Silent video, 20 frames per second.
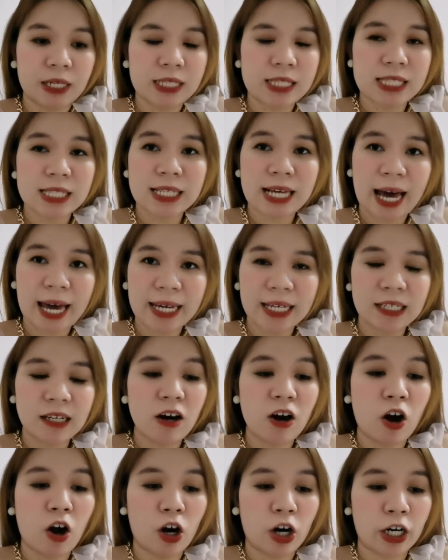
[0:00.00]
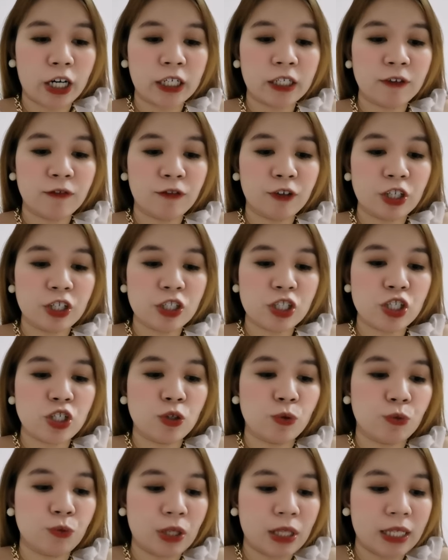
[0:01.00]
It's kind of hard for you
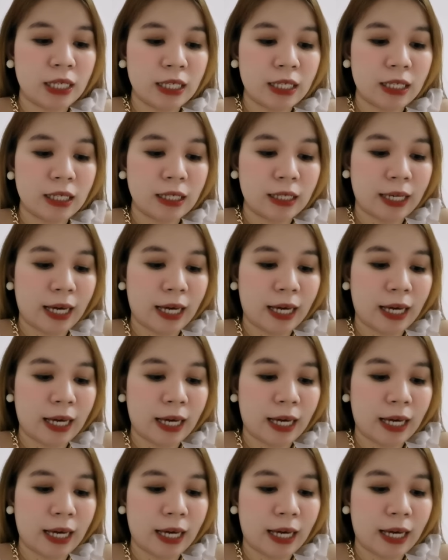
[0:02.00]
to really